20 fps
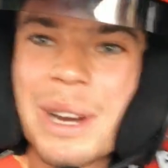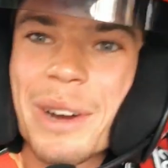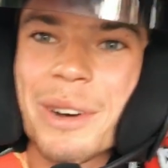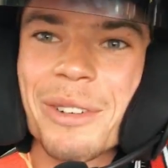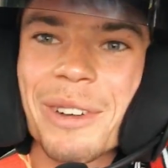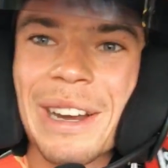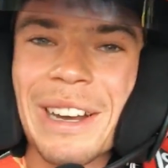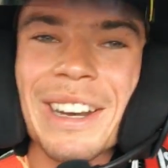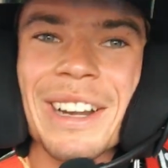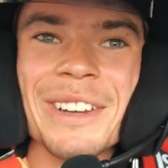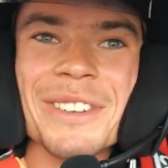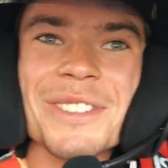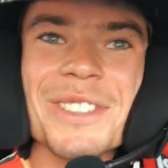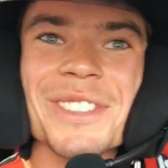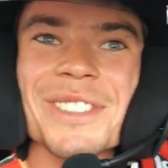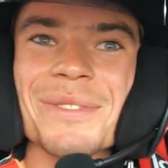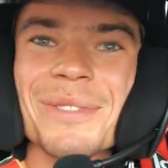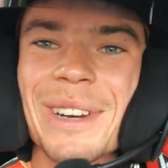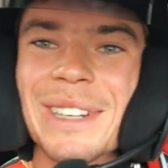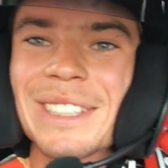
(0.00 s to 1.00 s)
are right now
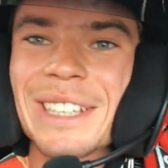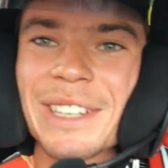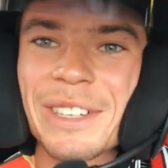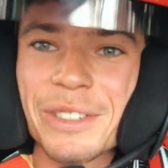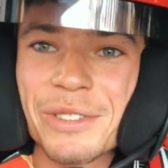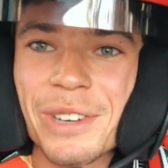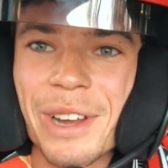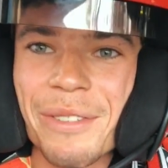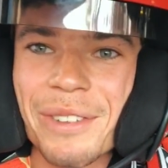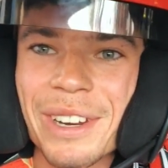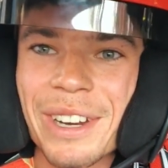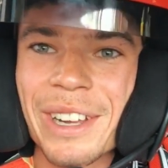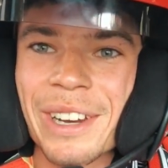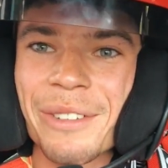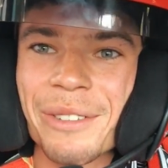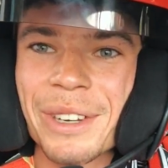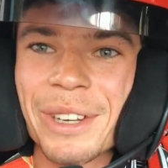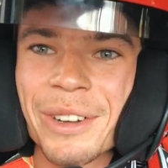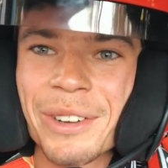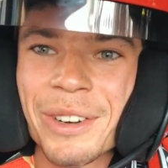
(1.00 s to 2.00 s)
just waiting in a traffic line,
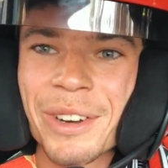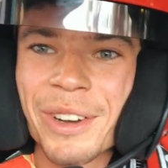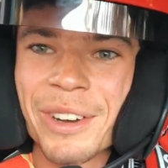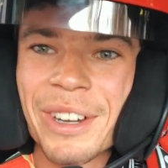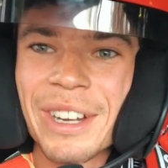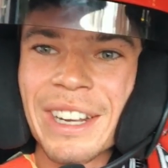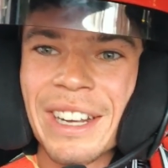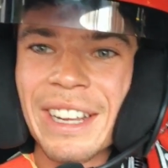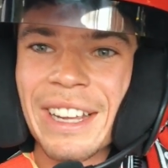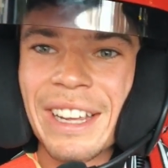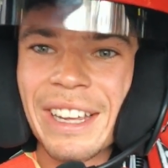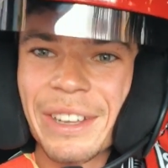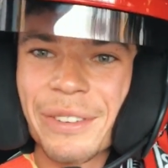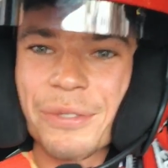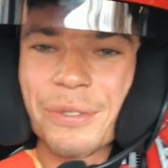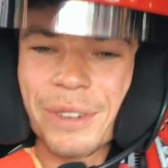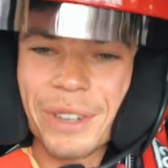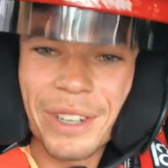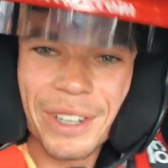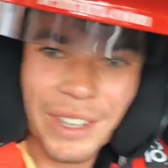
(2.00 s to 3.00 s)
and we don't know
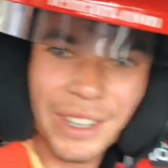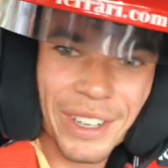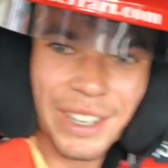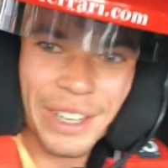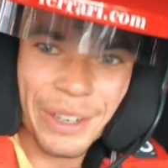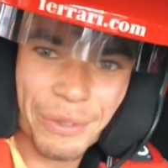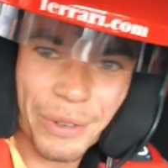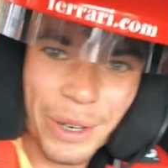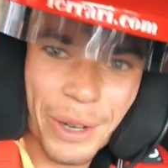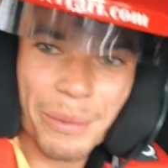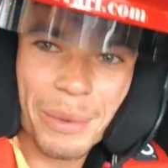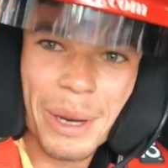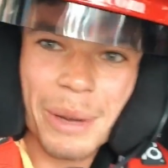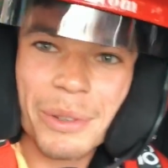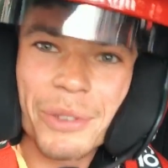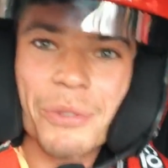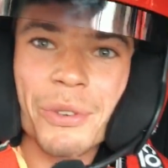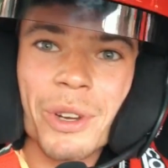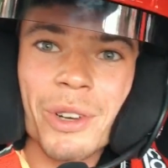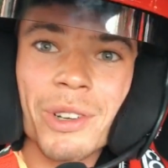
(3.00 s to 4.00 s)
if we're gonna be able
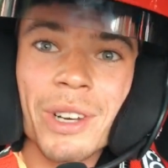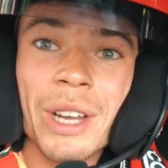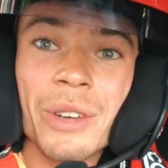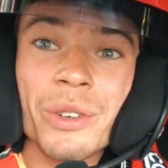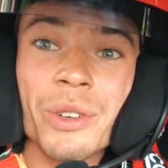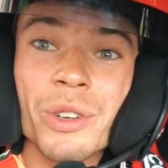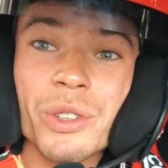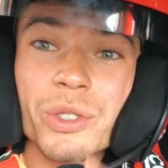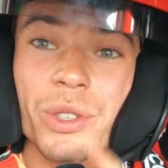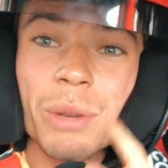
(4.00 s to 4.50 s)
to figure it out or not.